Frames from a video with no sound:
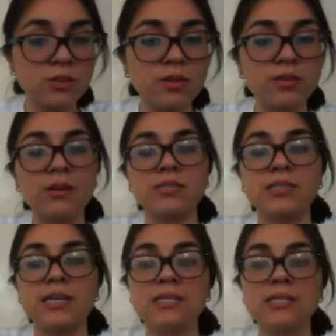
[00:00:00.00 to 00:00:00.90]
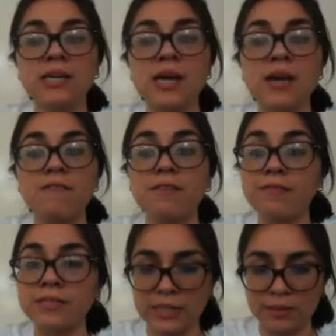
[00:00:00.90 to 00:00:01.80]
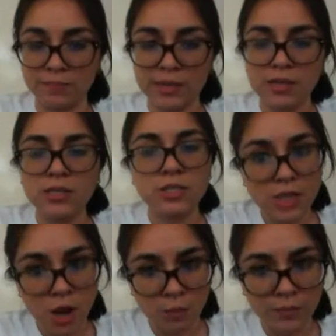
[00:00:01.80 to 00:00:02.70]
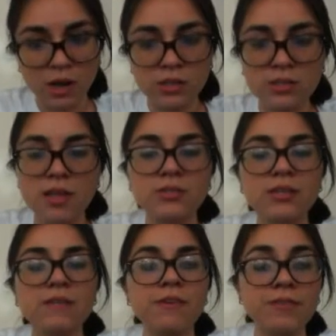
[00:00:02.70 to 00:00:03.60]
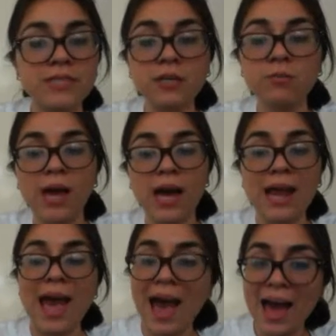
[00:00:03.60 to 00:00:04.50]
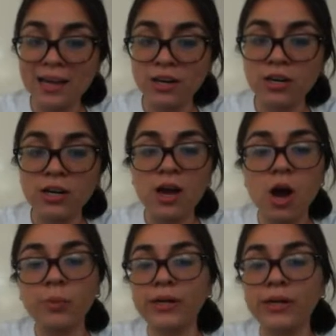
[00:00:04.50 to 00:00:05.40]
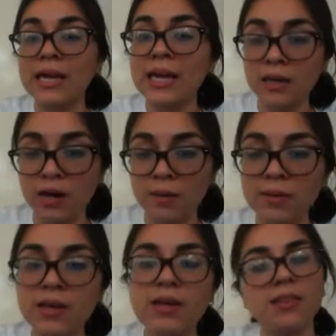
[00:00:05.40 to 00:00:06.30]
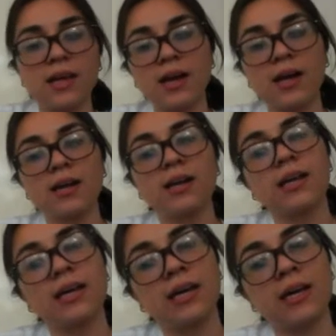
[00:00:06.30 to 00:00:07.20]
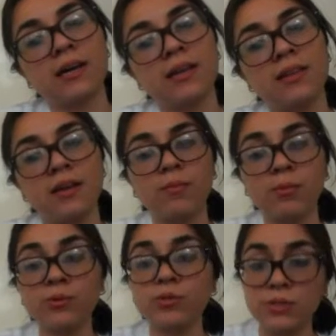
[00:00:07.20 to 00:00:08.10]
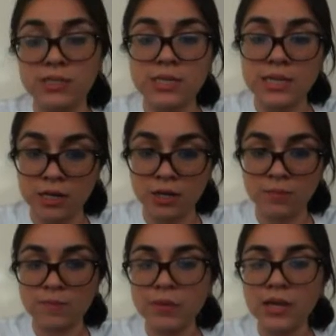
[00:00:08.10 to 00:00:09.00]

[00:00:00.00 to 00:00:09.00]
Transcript: to 2015. So, on 2015, we had a higher operating income than in the most recent year.